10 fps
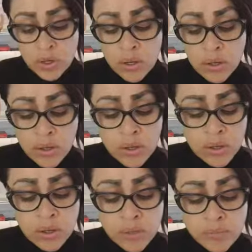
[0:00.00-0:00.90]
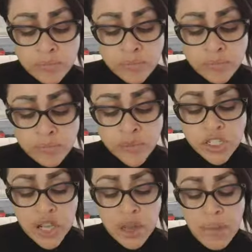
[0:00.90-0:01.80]

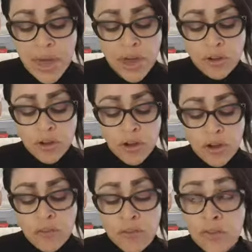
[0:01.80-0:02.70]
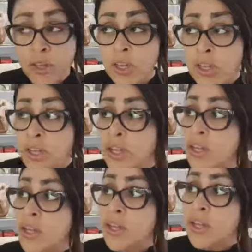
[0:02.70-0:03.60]
To come out of
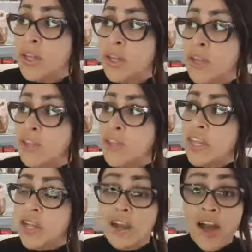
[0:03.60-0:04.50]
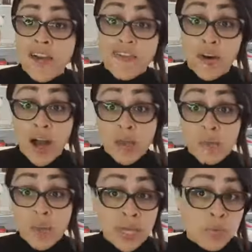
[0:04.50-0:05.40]
living their life for
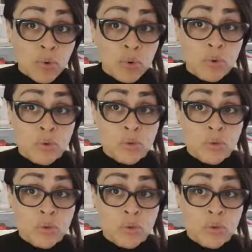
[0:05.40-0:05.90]
other people.